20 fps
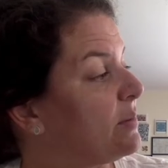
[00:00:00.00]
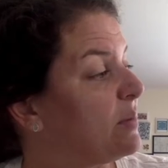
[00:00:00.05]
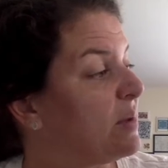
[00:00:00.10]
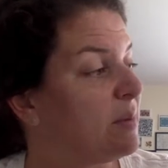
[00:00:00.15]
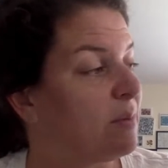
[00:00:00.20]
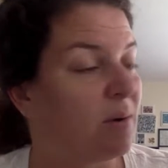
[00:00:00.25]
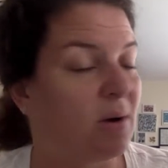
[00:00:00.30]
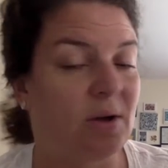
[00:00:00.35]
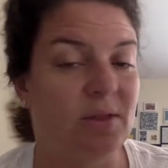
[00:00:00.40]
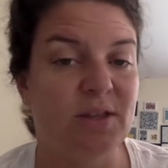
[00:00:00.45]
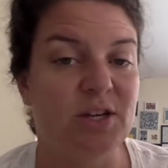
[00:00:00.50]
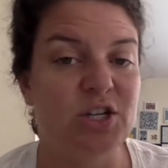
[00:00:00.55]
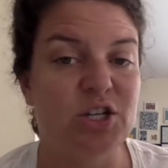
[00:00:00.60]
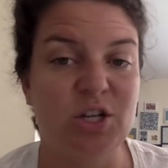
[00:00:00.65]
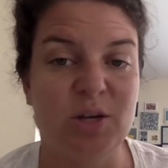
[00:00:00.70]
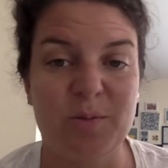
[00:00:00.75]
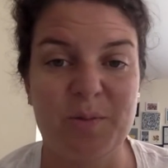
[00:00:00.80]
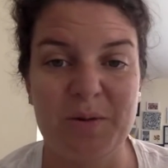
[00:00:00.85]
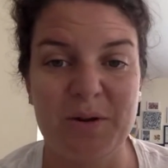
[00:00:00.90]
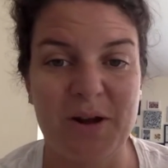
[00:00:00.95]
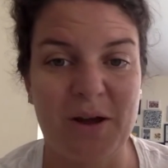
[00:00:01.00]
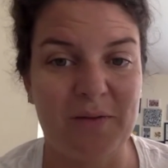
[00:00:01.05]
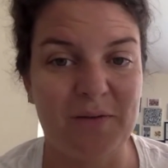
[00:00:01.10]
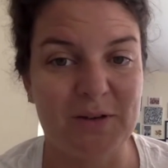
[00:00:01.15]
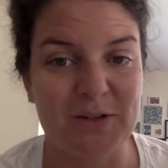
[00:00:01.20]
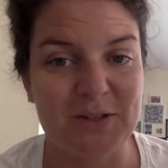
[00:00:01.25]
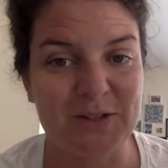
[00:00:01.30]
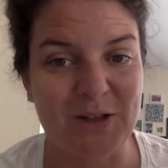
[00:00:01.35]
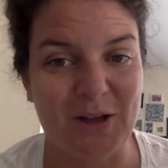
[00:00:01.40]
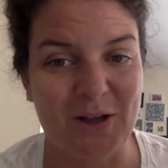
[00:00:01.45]
the people on the ship
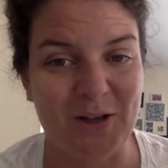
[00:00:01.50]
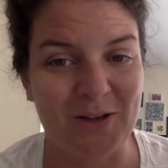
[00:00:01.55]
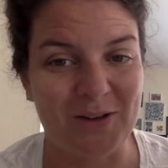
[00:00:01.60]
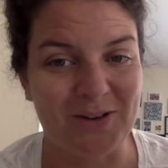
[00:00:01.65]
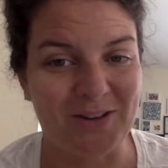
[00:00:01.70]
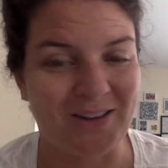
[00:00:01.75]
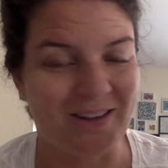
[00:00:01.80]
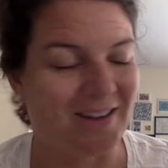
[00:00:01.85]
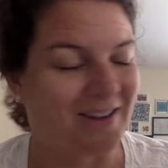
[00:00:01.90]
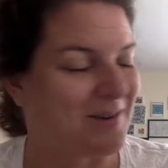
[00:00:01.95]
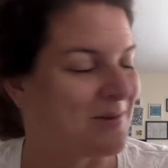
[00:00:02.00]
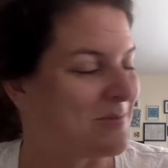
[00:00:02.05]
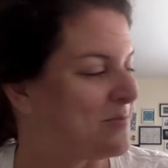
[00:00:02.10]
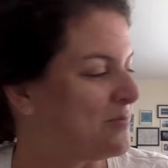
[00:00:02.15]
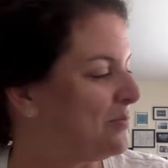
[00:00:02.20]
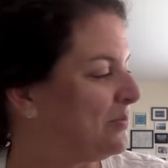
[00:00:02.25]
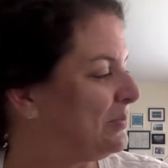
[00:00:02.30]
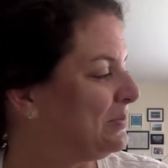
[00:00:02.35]
never saw it again.